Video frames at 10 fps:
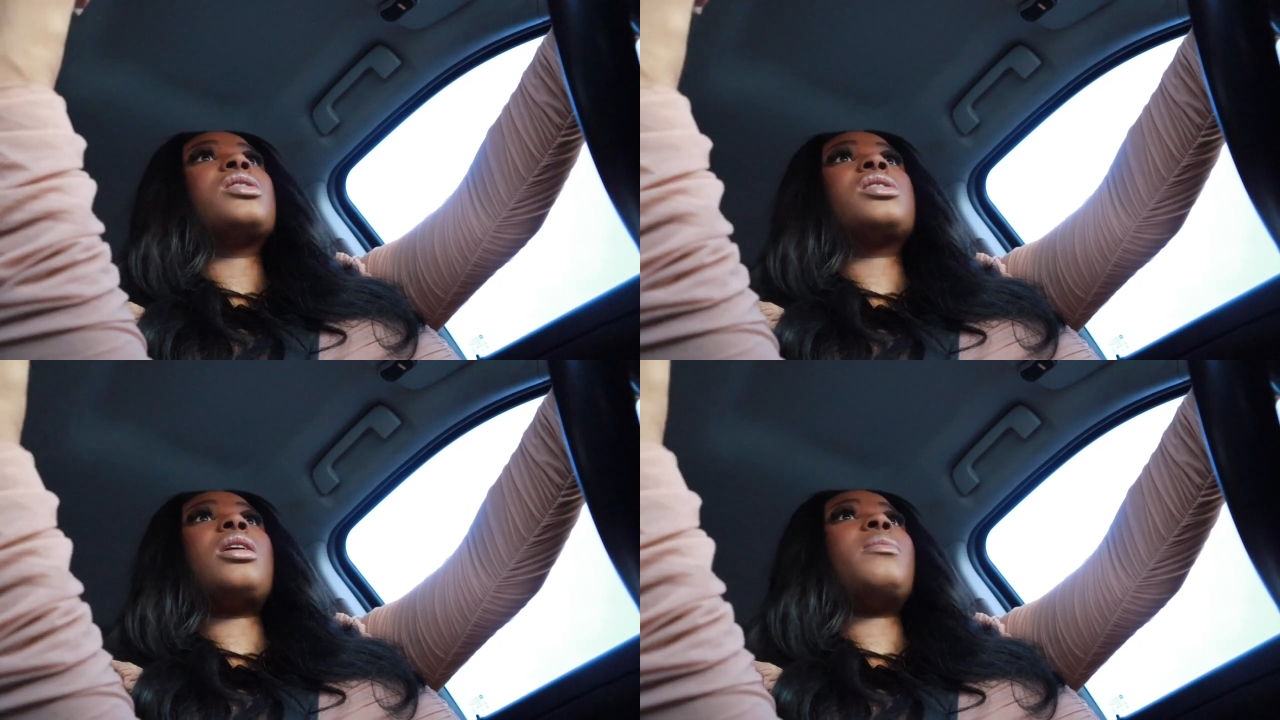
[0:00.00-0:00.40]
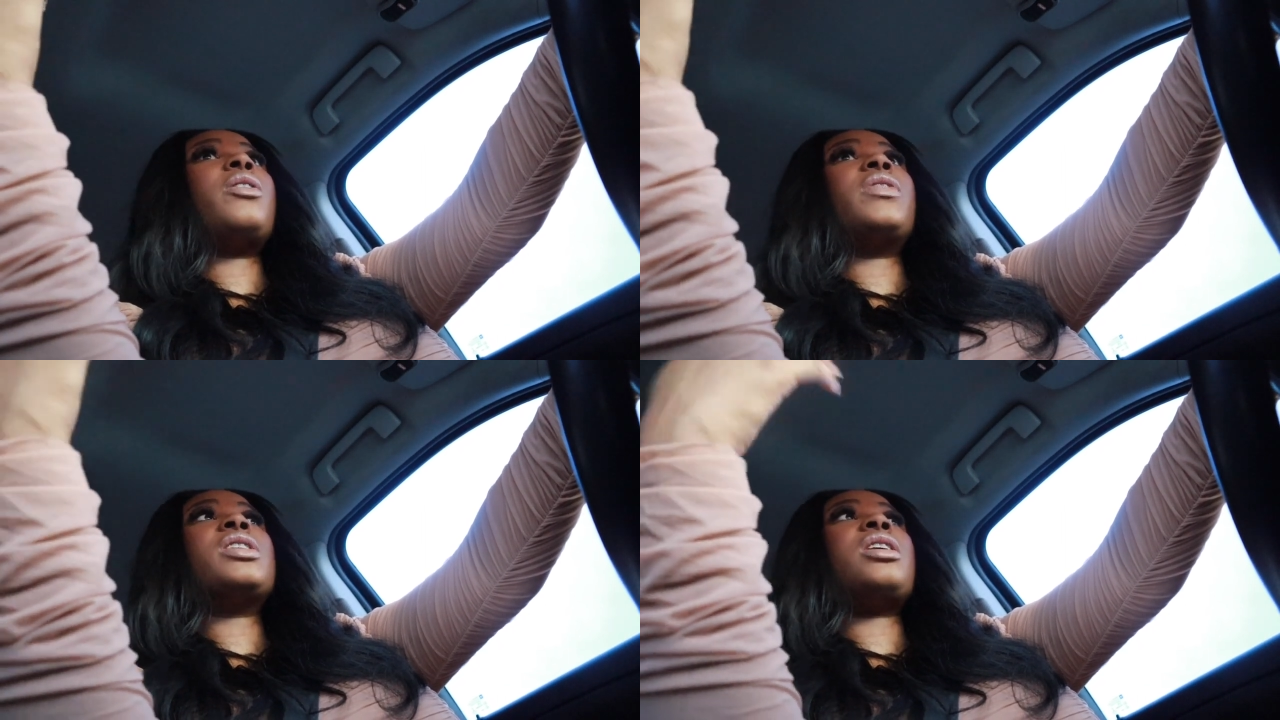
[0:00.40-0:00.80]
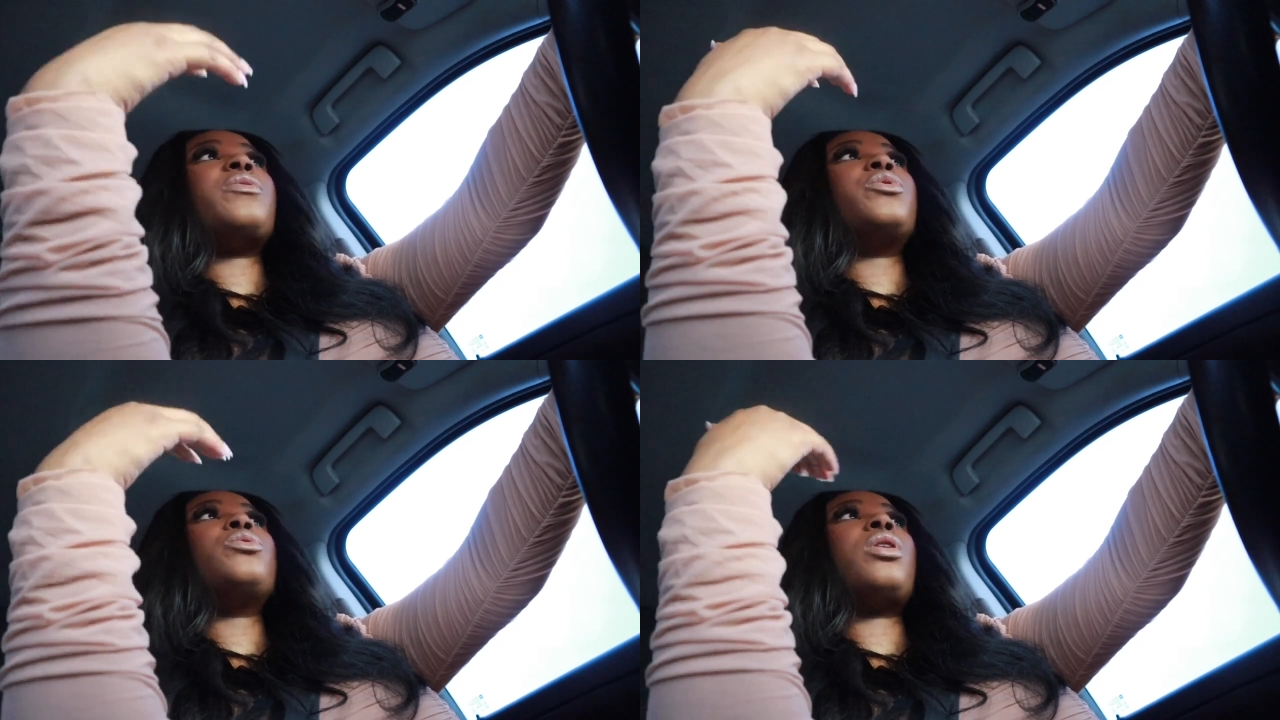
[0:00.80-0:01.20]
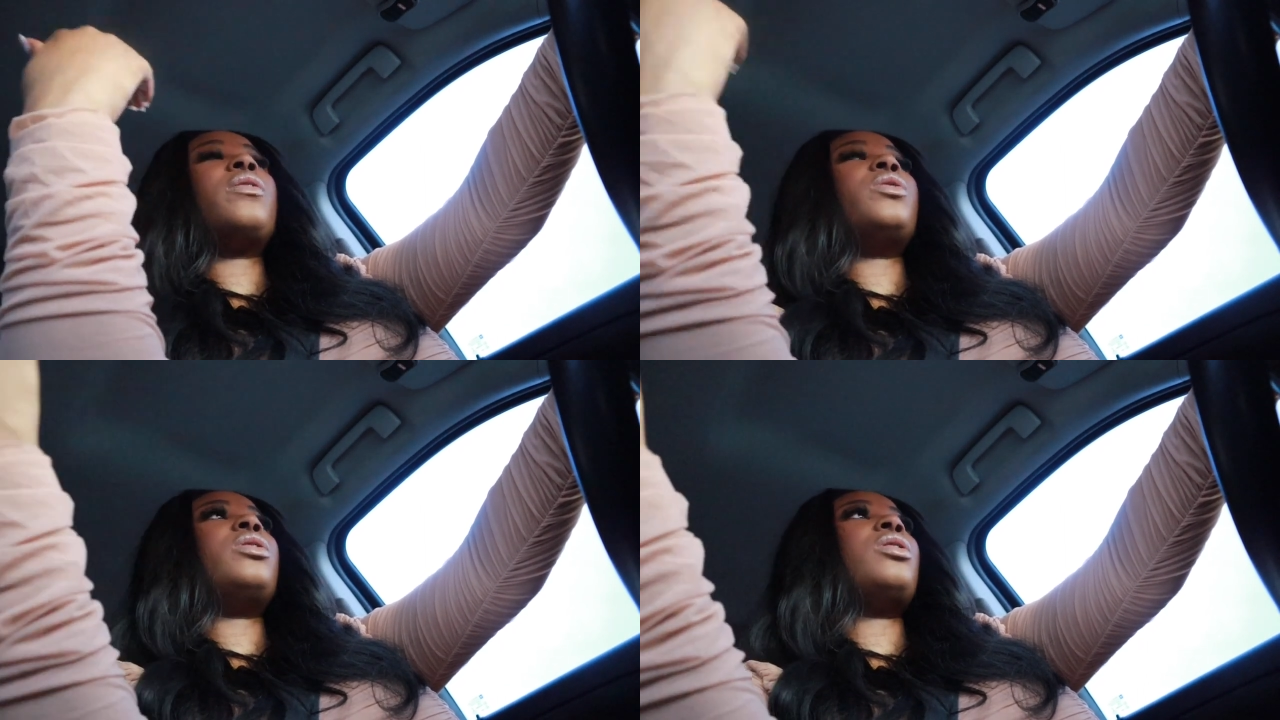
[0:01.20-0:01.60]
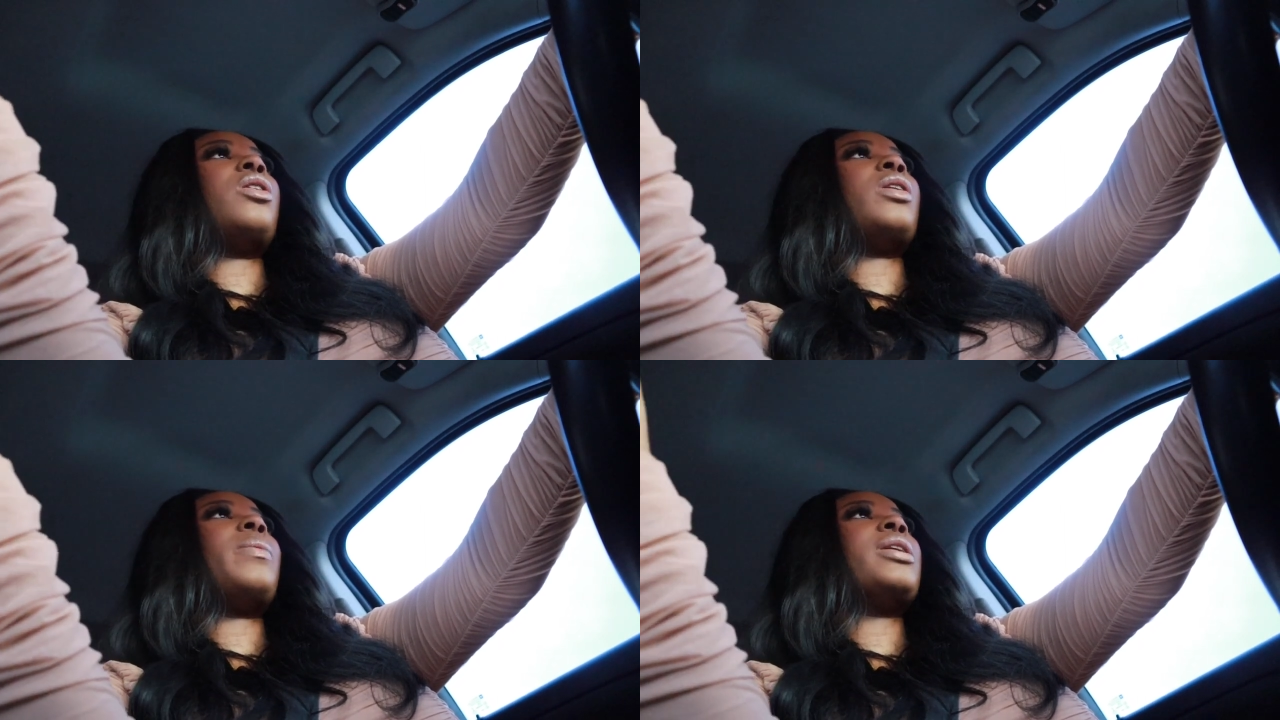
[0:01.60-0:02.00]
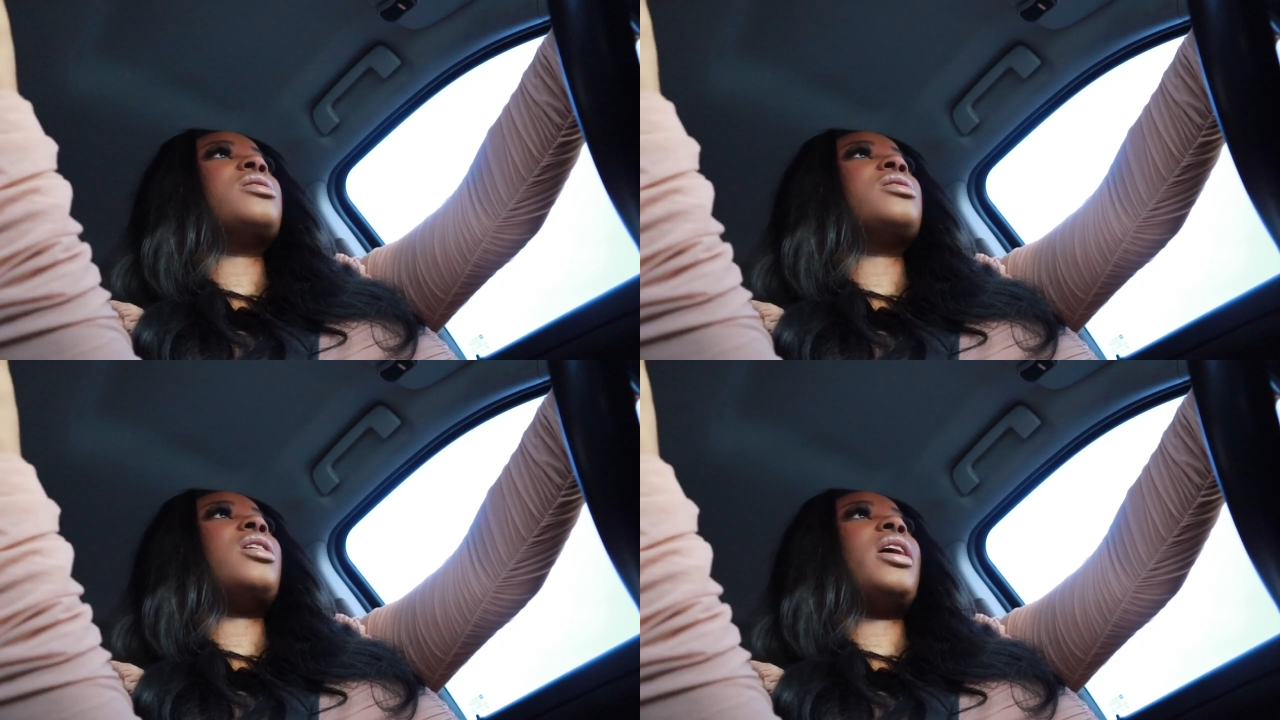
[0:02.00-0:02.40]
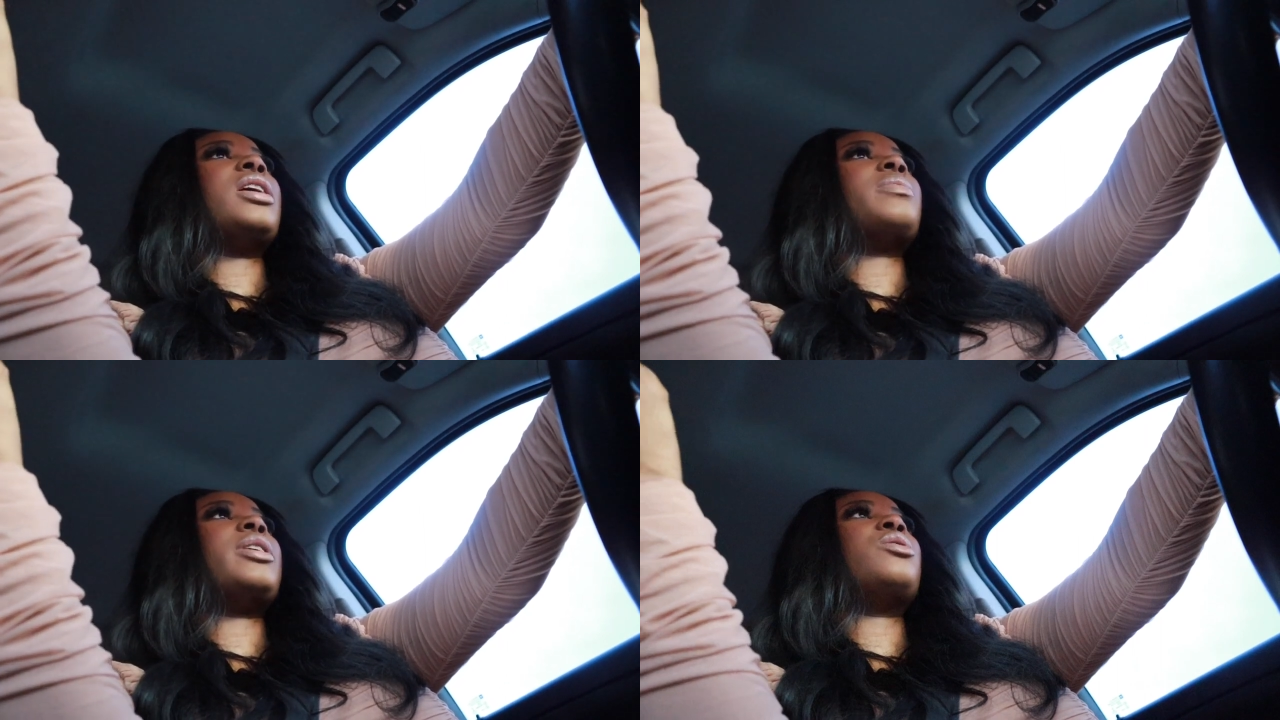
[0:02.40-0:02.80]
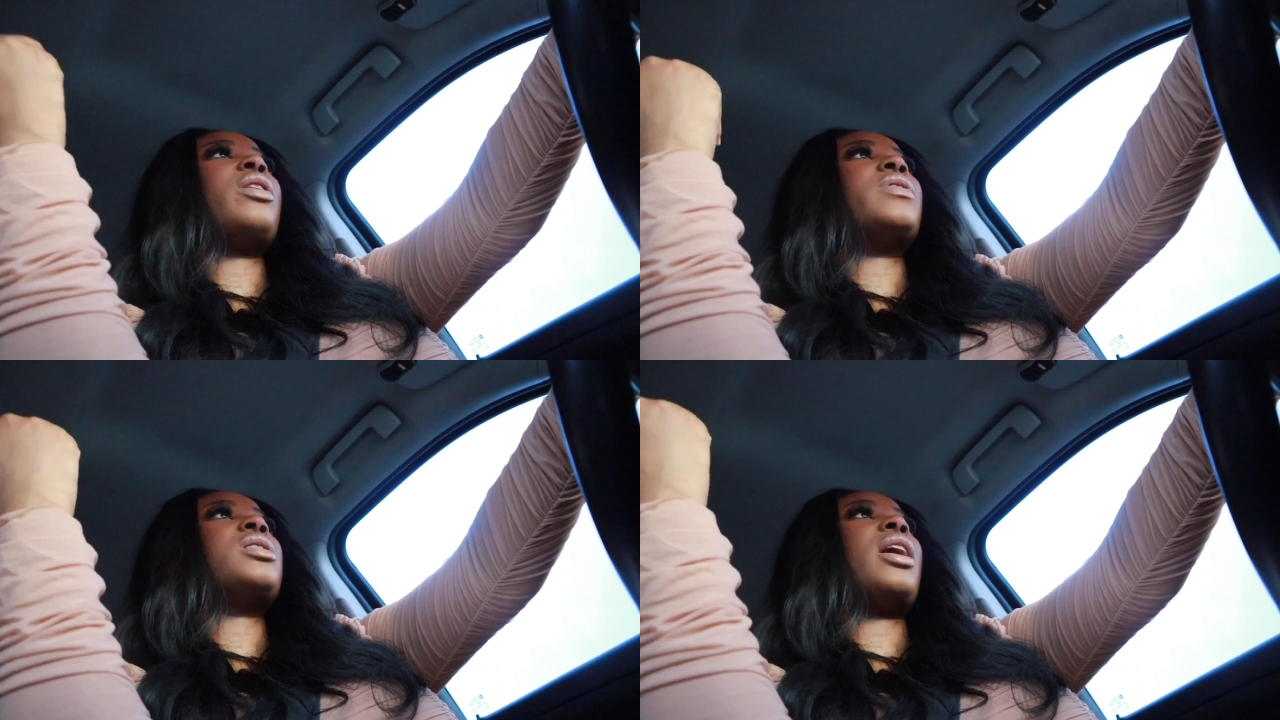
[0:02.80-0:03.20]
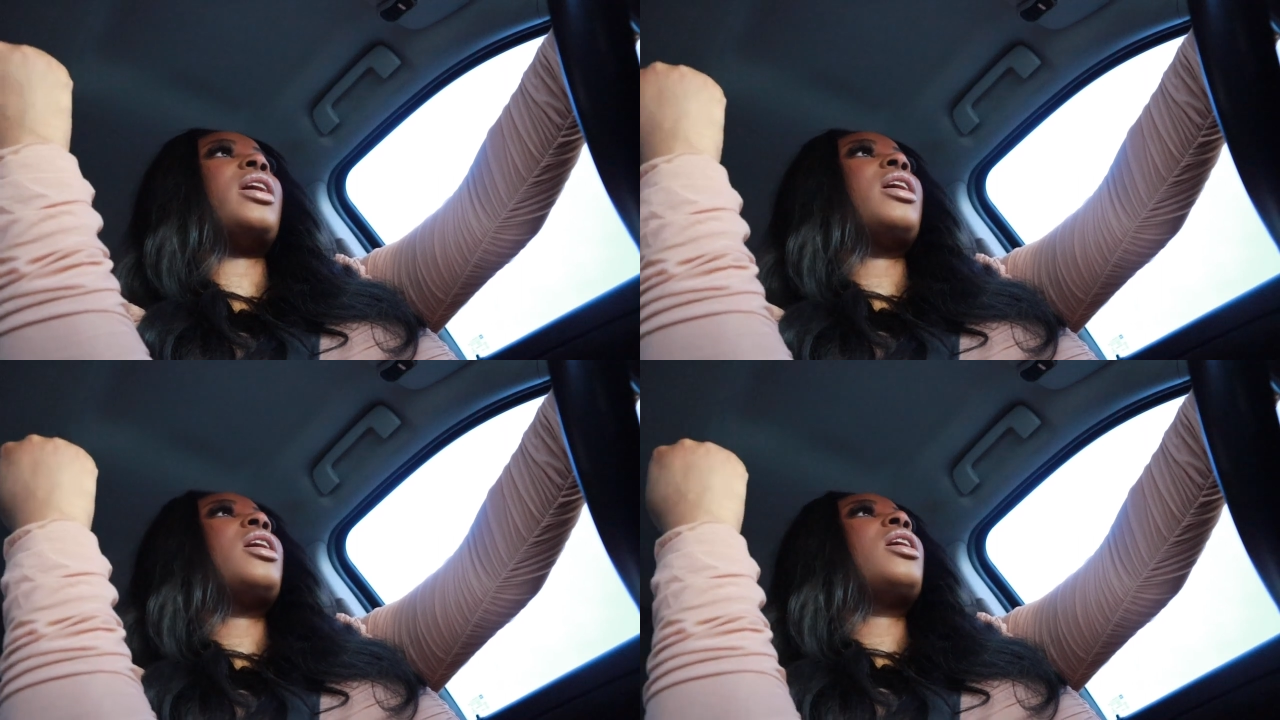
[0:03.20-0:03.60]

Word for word: Some of us, if you know, if you know that person's in a headspace, you have to say,